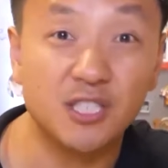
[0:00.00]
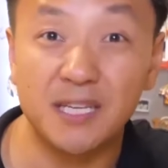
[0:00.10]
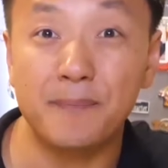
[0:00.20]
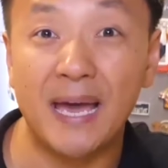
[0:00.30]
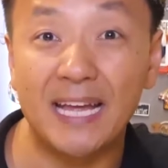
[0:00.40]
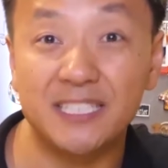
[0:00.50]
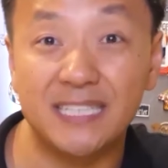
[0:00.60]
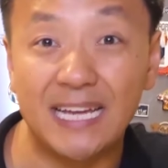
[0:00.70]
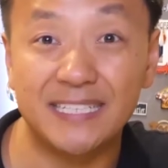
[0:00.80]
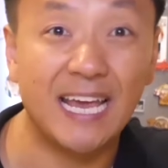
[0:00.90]
just
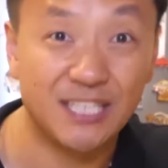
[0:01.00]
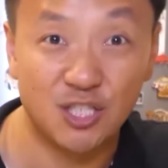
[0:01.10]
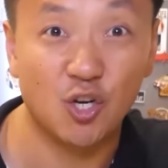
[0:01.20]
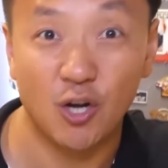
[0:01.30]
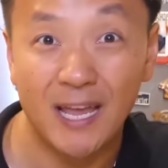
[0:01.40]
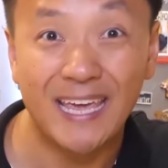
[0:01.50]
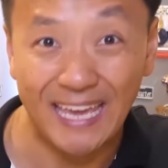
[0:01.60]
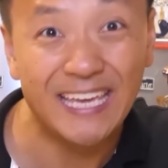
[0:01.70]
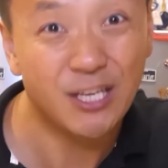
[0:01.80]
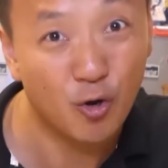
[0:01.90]
imagine that texture
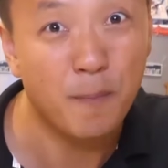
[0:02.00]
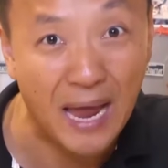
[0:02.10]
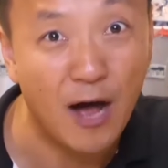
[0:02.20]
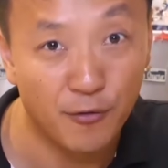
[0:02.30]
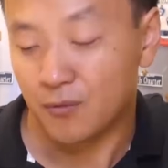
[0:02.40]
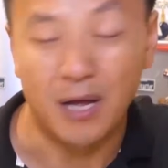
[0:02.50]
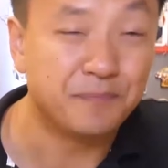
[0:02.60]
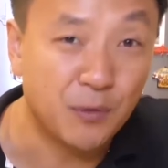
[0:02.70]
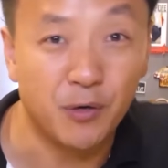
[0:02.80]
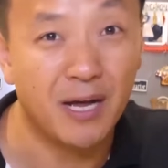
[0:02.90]
in your mouth. Well,
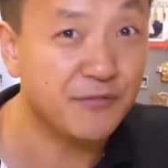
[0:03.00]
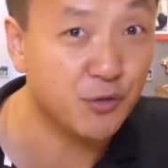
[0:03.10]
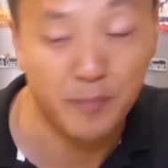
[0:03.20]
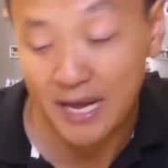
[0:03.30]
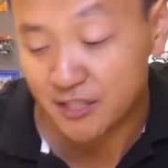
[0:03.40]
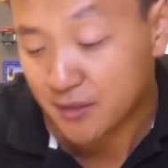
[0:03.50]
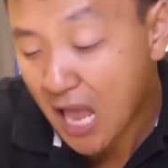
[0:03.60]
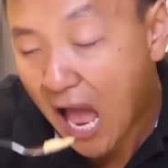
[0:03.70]
we don't have to imagine.